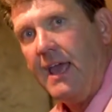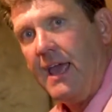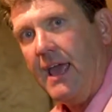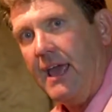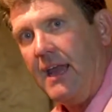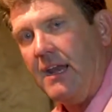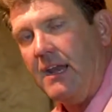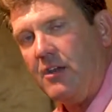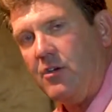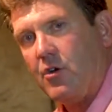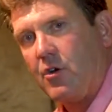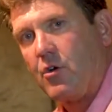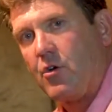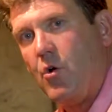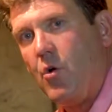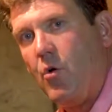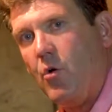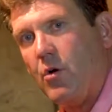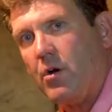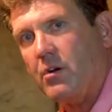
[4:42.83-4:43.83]
And in your
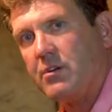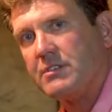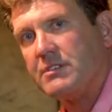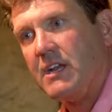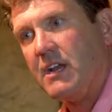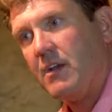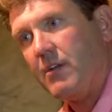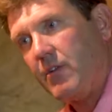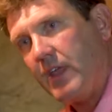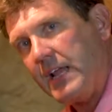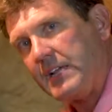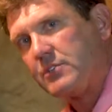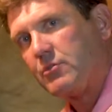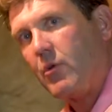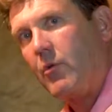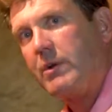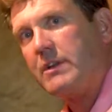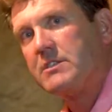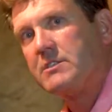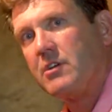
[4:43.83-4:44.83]
corners, that's
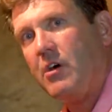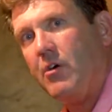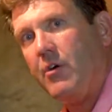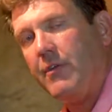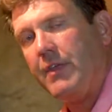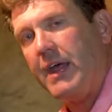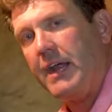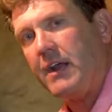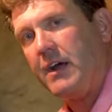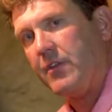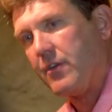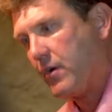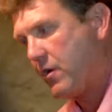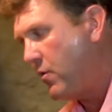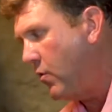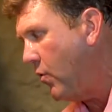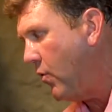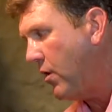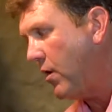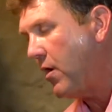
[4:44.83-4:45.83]
what we saw on that other
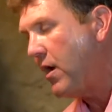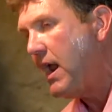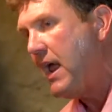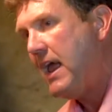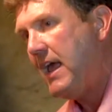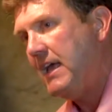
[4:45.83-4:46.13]
corner,